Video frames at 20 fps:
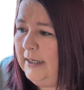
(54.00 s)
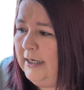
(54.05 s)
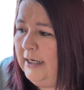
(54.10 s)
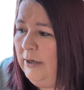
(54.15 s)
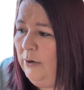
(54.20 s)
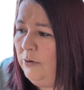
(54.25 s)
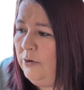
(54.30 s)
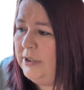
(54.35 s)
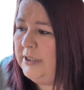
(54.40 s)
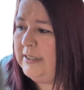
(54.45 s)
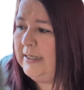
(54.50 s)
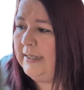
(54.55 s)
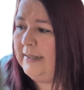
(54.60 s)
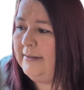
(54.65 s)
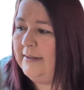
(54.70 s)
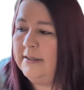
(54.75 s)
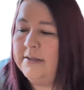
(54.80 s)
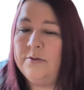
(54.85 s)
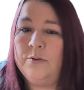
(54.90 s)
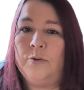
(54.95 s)
It looks like
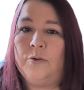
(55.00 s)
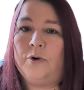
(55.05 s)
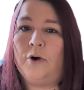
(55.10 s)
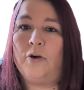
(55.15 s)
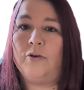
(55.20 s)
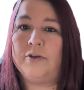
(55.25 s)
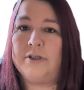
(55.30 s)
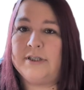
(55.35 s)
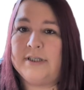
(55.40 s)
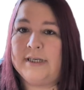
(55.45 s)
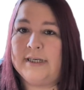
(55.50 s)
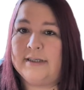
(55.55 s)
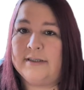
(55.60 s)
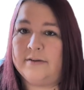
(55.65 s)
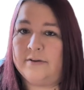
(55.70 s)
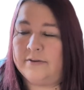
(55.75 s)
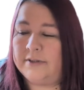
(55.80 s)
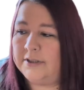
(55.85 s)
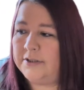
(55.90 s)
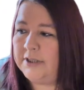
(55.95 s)
there's no content
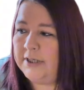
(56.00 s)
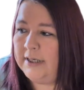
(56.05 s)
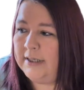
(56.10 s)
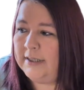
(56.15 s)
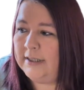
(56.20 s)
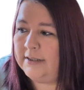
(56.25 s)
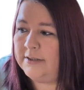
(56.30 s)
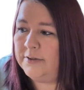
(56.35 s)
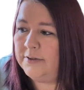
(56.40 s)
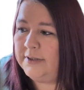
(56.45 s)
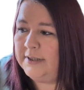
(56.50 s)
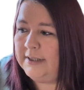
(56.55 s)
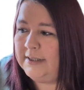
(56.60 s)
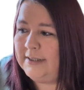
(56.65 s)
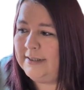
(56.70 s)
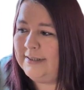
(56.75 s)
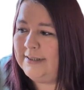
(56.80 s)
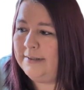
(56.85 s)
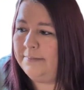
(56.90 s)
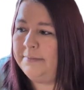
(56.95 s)
on the channel, so
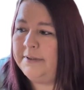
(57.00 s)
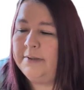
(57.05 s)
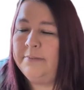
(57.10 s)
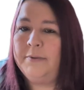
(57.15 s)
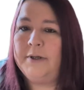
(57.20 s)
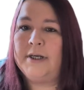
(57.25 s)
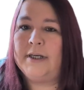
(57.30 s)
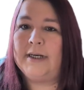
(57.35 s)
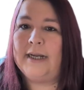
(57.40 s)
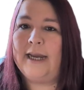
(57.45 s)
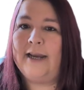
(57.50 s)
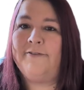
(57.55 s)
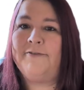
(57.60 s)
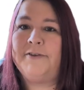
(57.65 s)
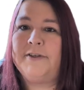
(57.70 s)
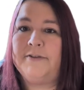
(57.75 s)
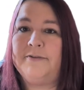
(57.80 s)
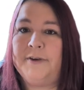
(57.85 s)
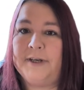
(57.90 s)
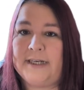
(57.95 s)
this is something we're going to
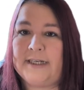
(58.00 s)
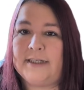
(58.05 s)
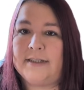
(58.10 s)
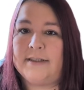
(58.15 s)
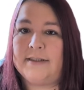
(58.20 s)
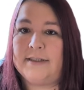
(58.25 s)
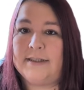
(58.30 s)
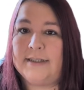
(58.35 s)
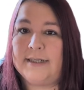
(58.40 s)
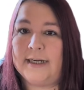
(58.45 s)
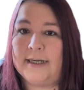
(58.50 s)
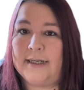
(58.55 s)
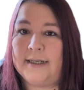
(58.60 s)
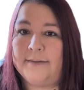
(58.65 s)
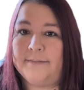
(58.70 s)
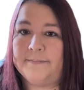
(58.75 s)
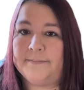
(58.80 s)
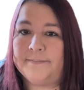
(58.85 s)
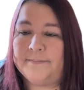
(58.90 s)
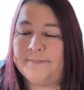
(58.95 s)
have to fix today.